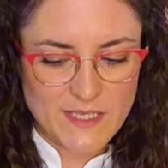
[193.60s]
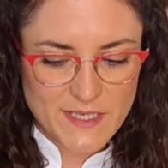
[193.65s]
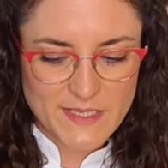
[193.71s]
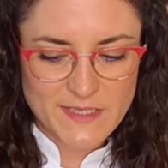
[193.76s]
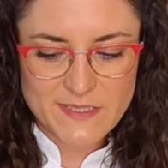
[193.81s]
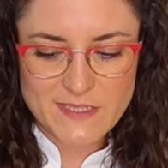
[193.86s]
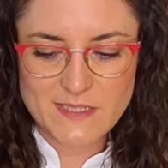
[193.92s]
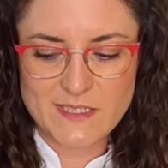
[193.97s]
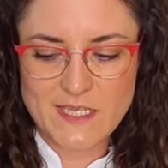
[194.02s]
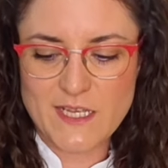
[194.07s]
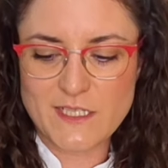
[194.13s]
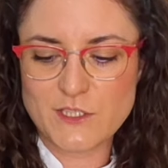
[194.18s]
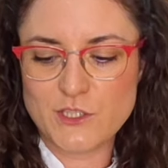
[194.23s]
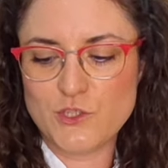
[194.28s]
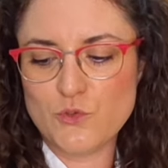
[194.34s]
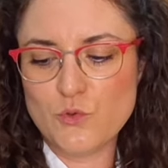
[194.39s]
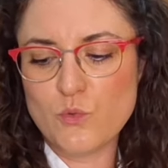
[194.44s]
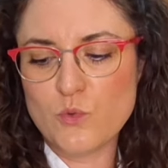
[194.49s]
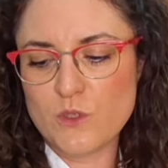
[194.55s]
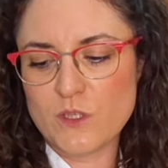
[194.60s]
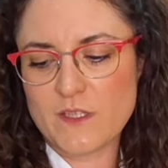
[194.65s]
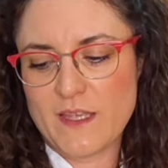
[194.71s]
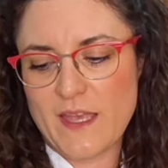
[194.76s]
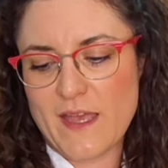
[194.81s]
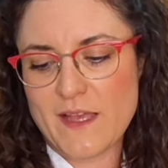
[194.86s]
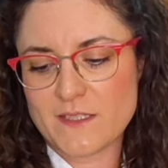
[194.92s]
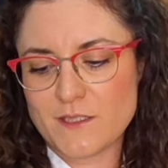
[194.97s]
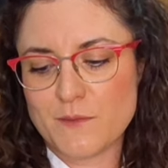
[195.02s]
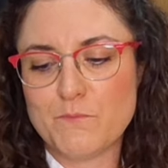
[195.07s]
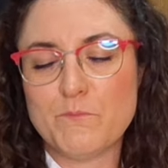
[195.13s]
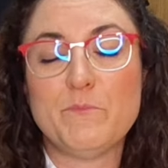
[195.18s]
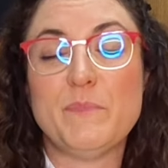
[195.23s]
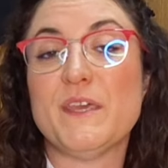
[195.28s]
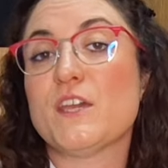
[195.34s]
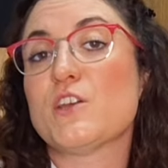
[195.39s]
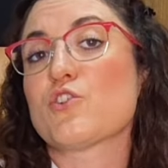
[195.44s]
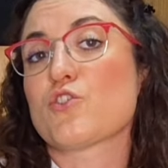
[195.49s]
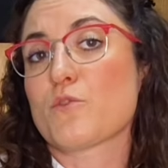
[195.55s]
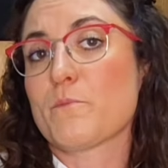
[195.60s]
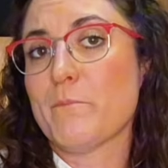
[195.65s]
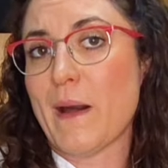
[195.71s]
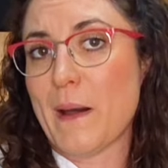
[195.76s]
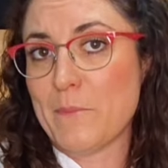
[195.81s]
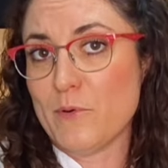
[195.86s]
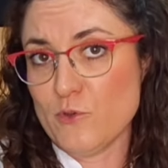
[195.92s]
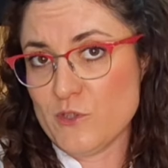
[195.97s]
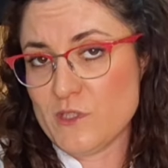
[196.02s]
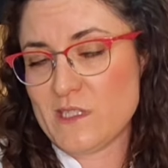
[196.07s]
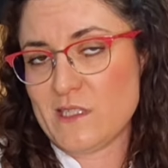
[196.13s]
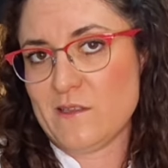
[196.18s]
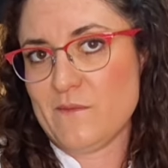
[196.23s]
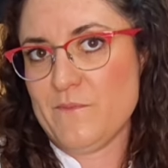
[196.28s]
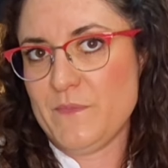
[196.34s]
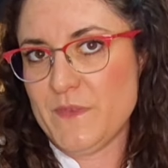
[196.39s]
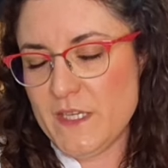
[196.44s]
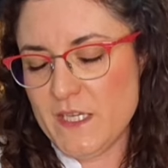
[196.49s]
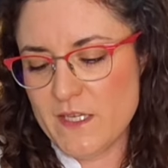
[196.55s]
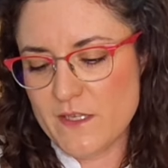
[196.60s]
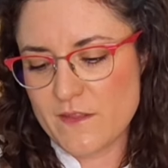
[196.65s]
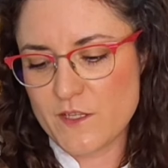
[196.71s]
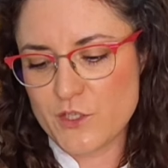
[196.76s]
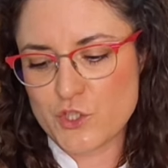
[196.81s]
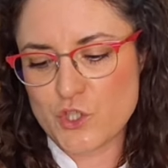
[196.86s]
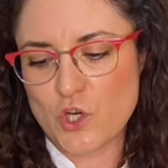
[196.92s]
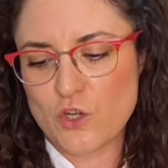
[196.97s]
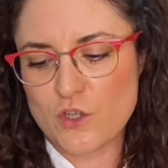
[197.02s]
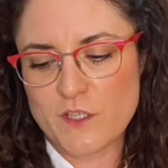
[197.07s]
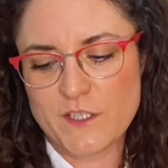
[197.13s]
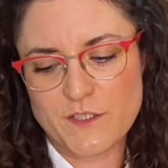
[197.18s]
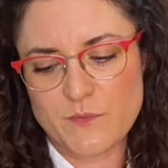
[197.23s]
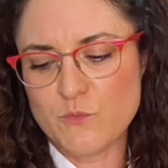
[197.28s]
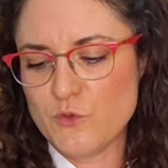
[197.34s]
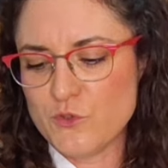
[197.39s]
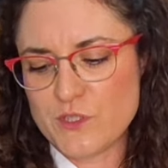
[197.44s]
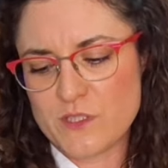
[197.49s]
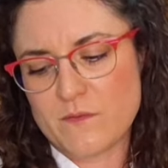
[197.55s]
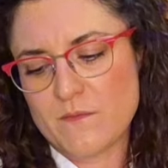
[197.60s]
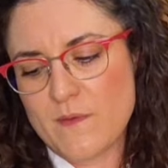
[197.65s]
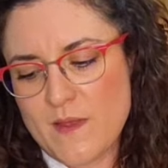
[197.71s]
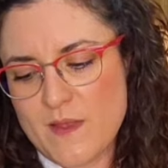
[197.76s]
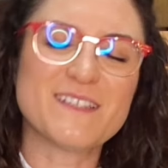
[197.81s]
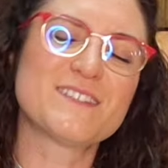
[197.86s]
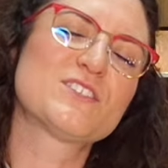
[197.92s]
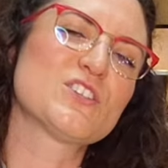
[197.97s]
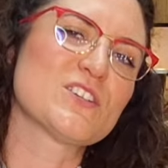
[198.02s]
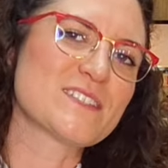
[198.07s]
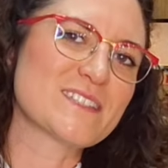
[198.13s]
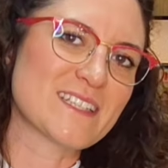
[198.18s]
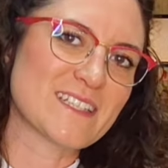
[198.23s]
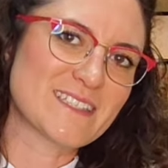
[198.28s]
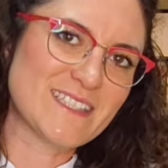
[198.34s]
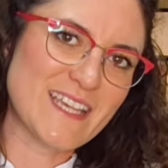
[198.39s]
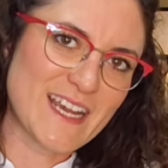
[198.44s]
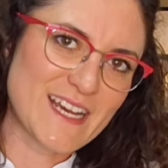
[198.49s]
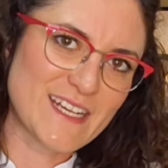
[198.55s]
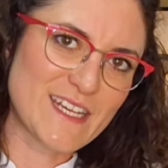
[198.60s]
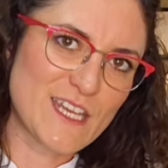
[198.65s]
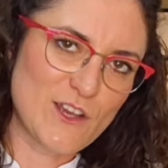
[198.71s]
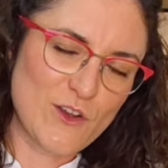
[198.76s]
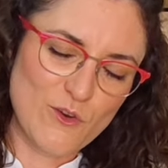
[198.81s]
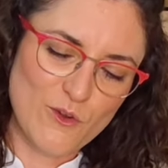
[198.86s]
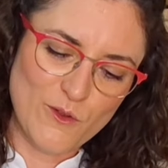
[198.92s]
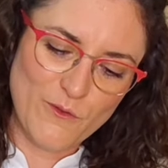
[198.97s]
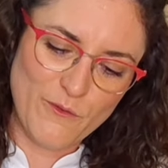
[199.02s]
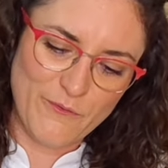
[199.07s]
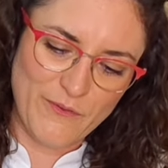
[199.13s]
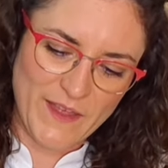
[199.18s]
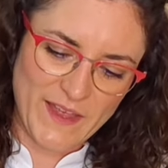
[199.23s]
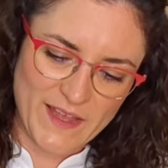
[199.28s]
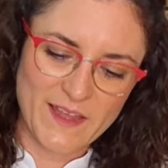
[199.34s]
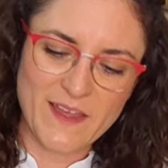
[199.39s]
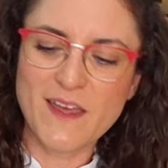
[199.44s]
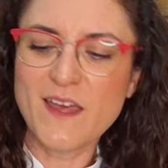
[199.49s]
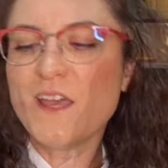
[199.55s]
is that you will get bigger bubbles in the chocolate mousse. It's just a technical thing.